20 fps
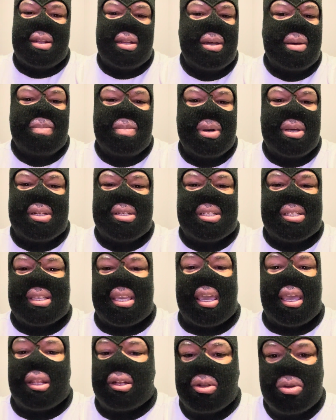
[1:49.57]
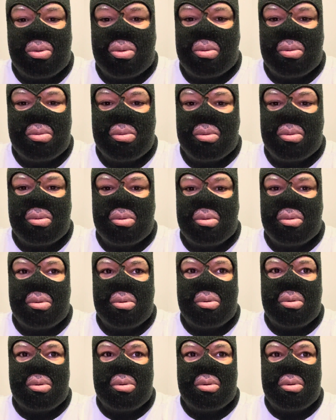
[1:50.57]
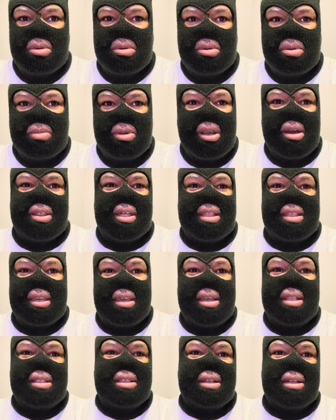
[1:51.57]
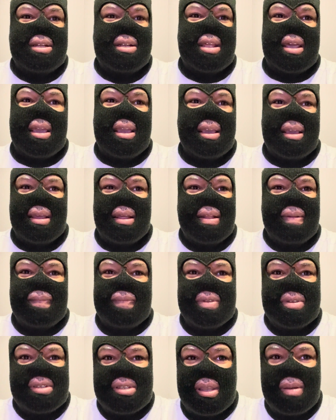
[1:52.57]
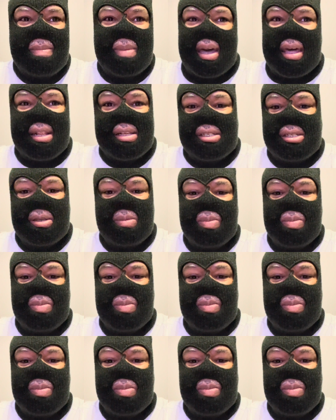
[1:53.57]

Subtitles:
nothing but a scandal. Because at the end of the day, somebody should